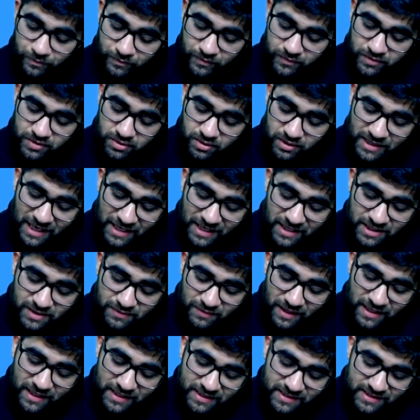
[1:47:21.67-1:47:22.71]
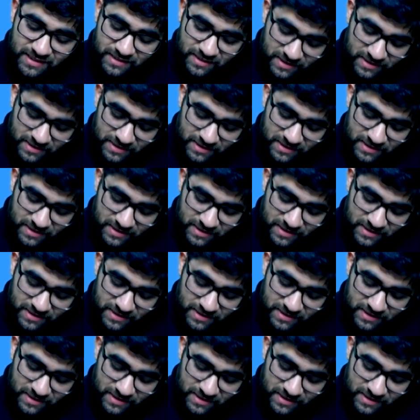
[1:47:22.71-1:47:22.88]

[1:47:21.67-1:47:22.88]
So that is why it's